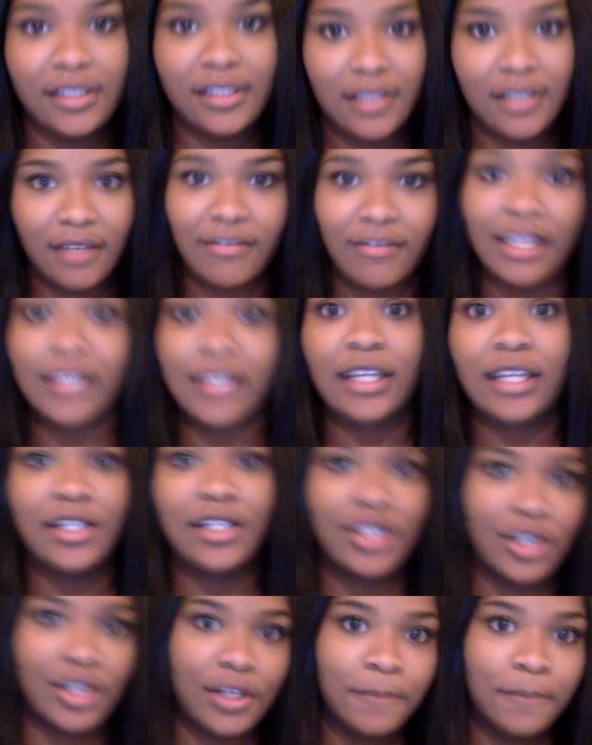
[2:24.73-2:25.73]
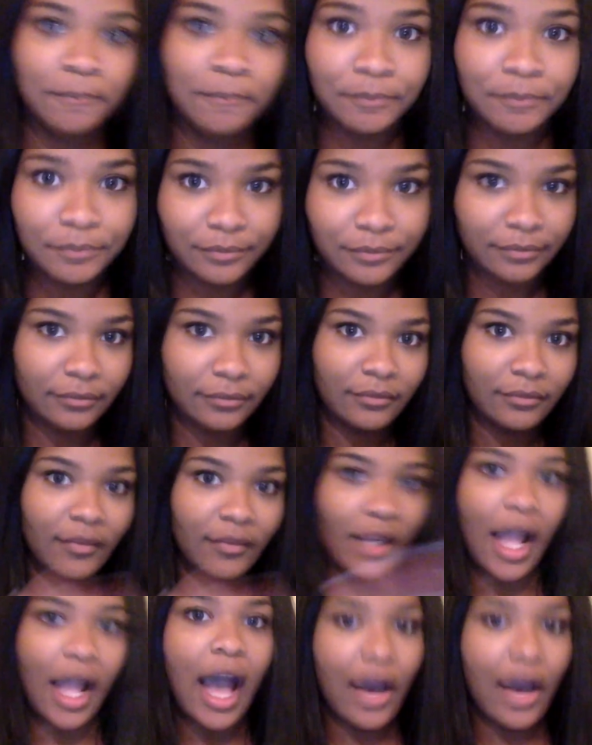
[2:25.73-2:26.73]
of that nature
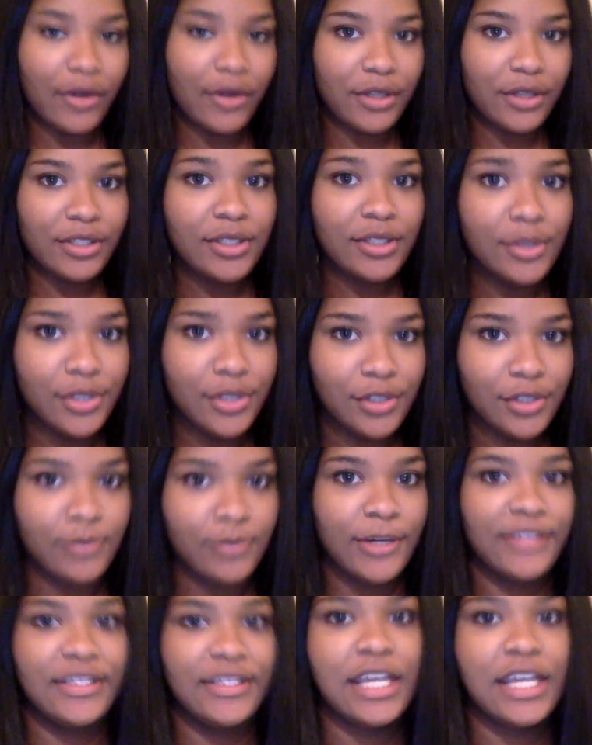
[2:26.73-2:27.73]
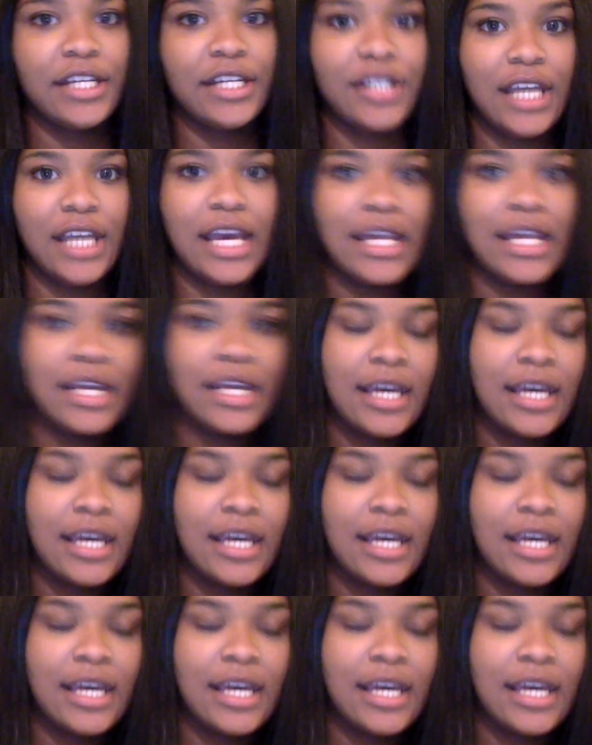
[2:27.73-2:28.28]
out on YouTube, on the internet.